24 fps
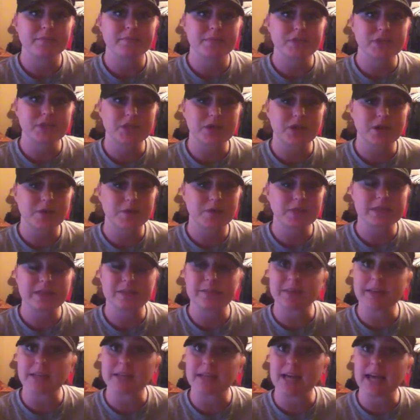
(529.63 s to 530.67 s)
Start with
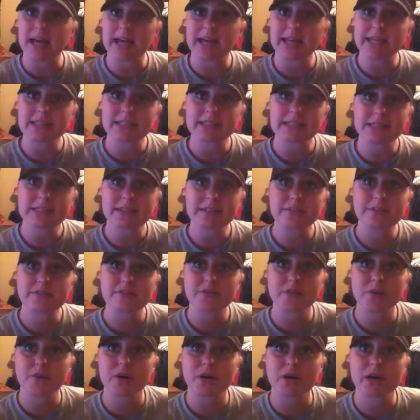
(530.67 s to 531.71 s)
something light
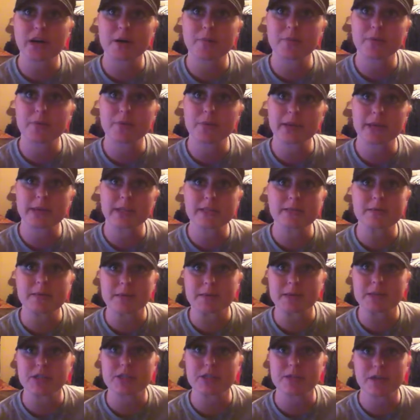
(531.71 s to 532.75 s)
for a couple of weeks,
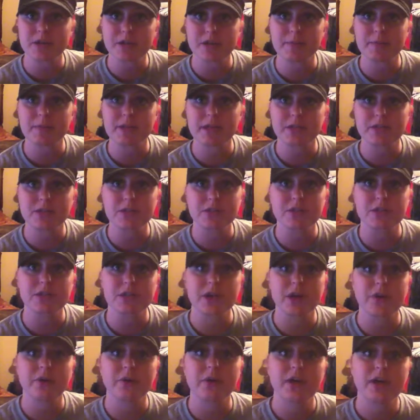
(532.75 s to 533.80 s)
maybe just 30 minutes or
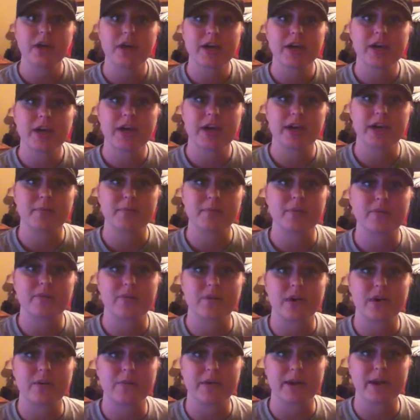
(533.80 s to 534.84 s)
so,
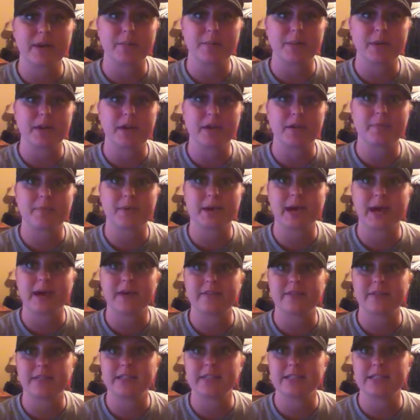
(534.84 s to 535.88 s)
before I ramp it up. I
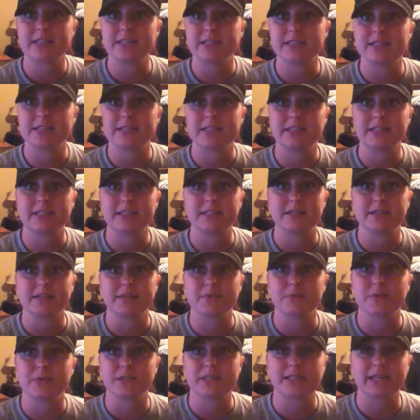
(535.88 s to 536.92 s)
have the tendency to,
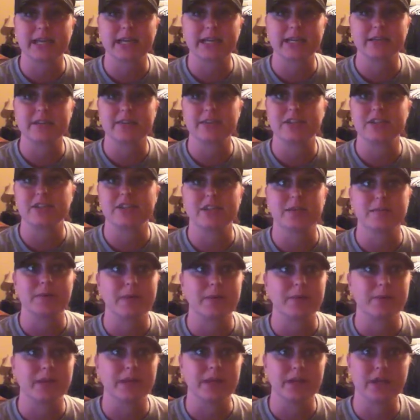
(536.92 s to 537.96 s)
once I get into the gym, I
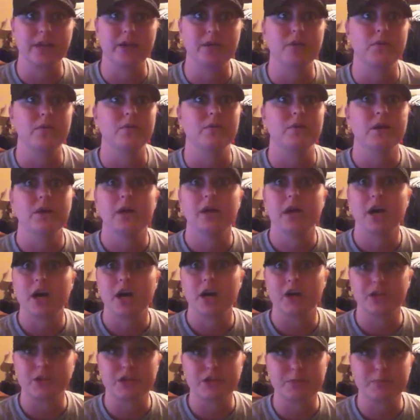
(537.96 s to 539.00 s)
want to go
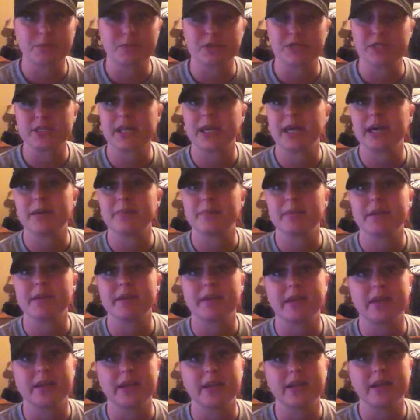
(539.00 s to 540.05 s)
100%, but
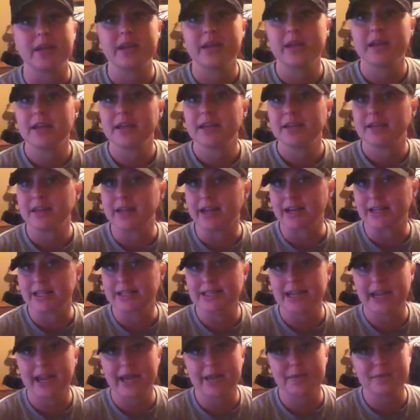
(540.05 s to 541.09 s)
then the next
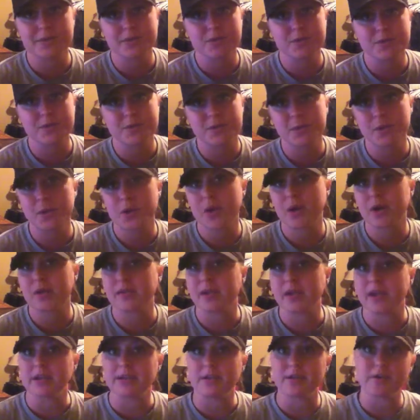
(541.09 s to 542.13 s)
day I'm so sore, and
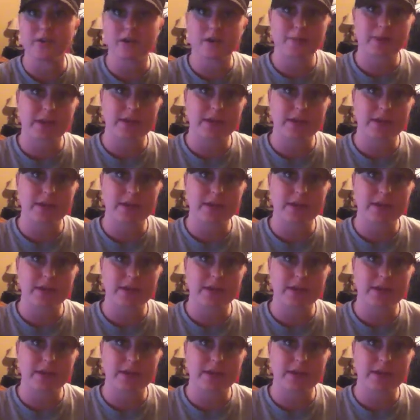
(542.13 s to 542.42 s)
then I don't go